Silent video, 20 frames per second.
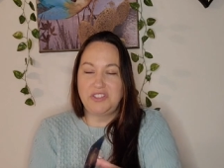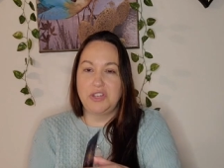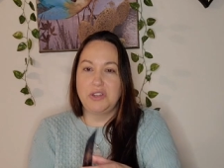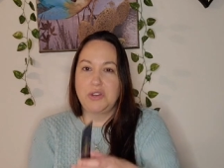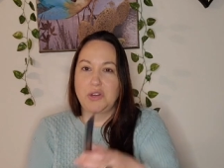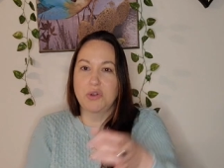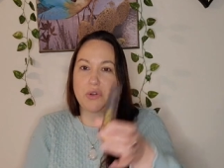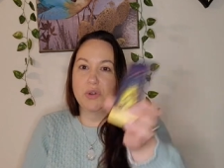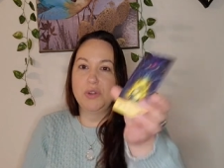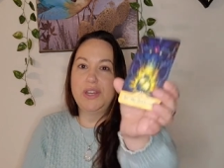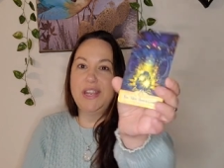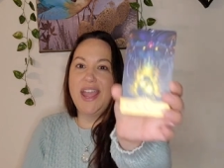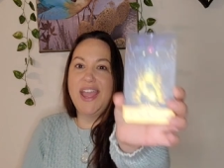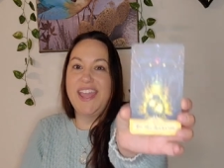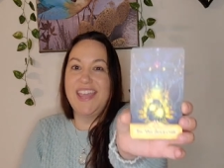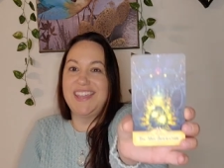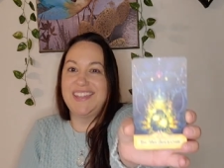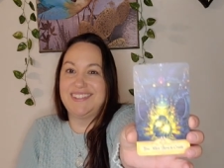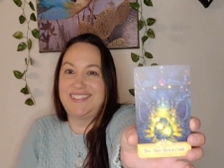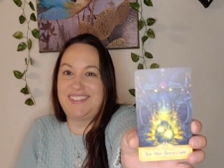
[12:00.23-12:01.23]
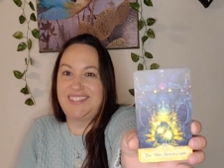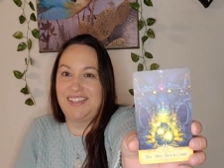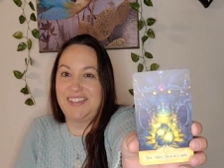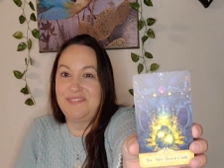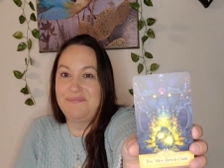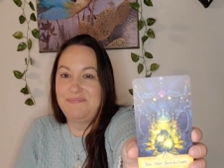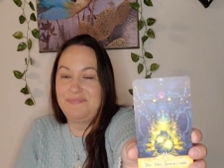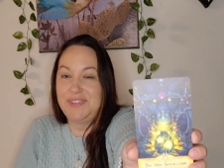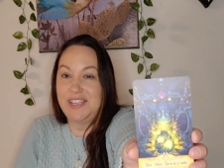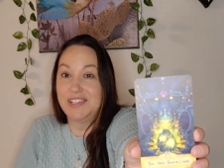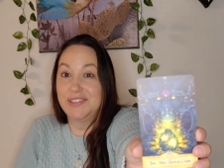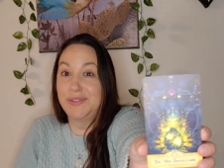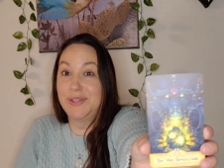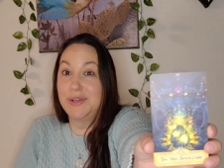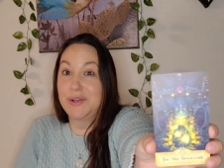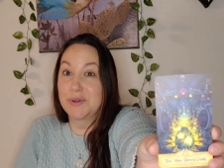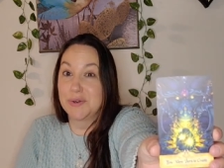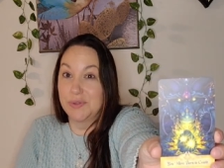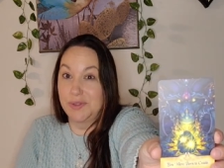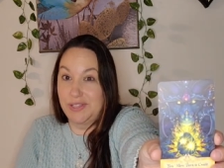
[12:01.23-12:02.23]
to create.
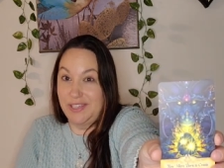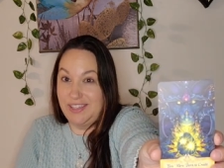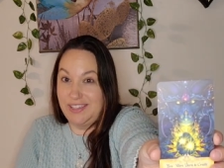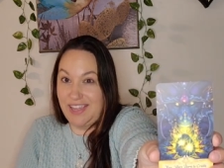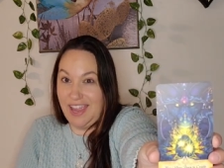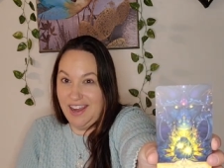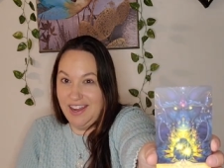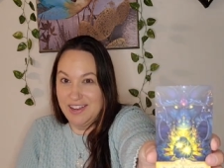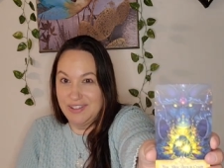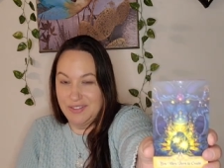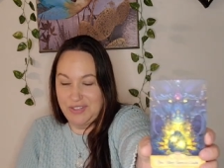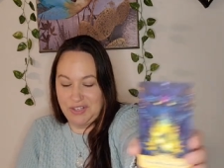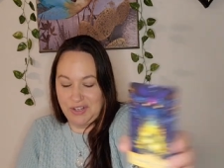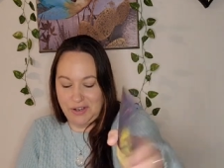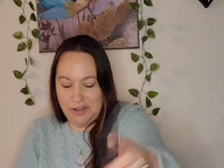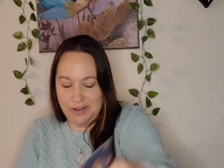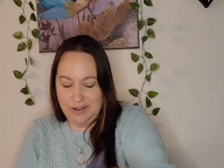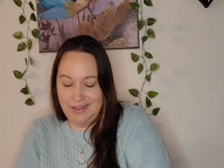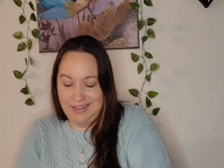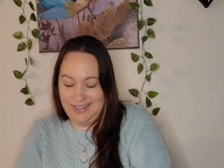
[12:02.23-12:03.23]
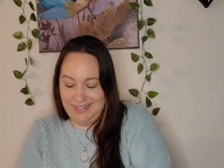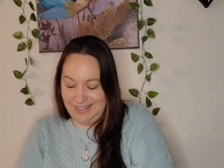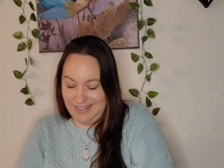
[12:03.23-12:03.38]
Literally, Cancer.